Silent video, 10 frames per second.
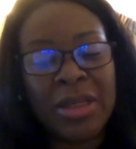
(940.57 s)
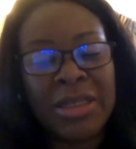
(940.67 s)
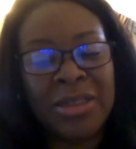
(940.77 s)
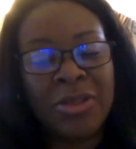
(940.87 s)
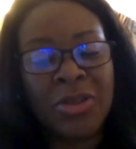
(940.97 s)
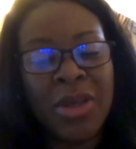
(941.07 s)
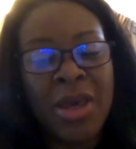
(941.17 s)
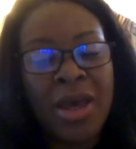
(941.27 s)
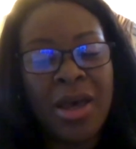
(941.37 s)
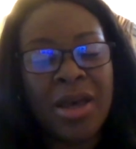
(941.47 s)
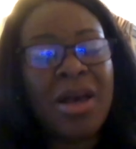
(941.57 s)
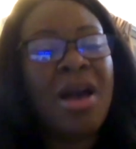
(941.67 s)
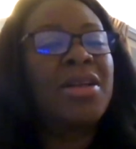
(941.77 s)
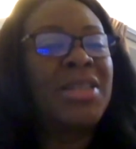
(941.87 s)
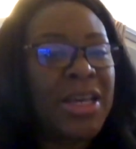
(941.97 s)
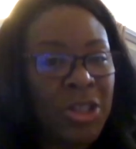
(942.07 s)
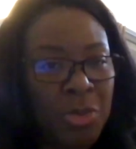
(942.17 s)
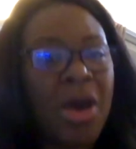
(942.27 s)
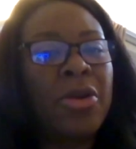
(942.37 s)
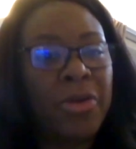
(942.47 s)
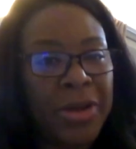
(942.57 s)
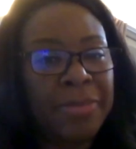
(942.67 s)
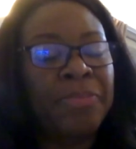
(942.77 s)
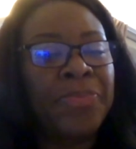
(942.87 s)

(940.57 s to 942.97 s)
is context monitoring.